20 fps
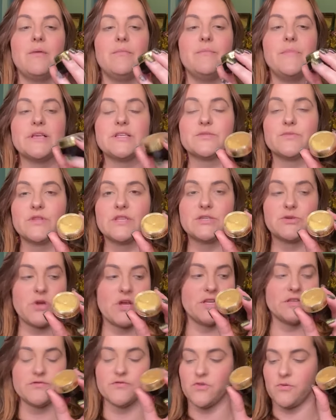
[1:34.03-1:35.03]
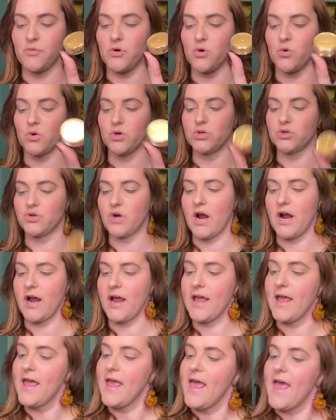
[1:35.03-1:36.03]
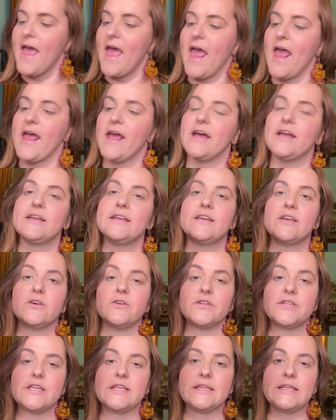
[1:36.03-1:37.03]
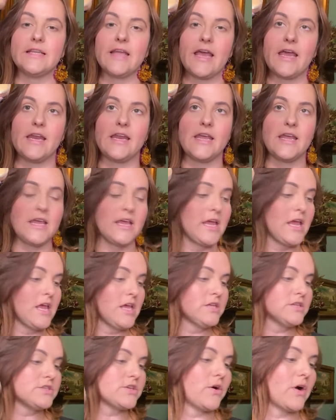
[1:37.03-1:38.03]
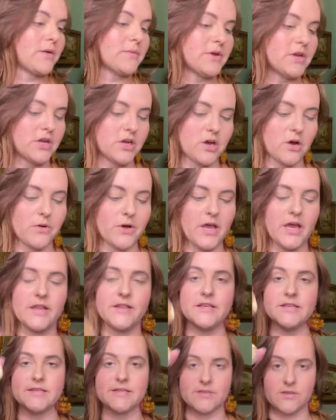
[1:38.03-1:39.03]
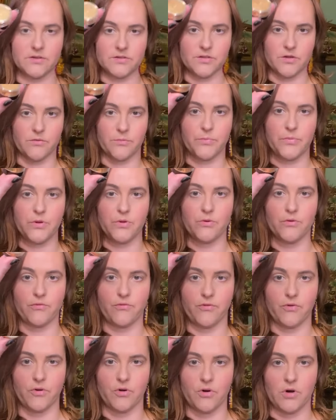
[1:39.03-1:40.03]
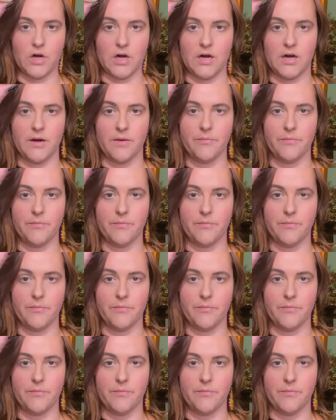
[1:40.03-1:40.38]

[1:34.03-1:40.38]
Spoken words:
Mixed with transformer or dry. And Gilded Lady. So I'm going to go ahead. This is also beautiful.